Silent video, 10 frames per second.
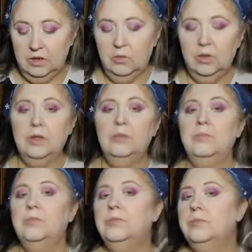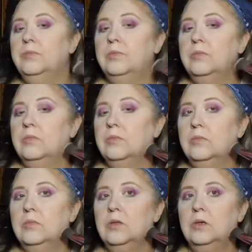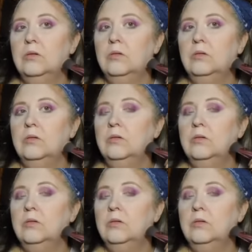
to deal with it, you know.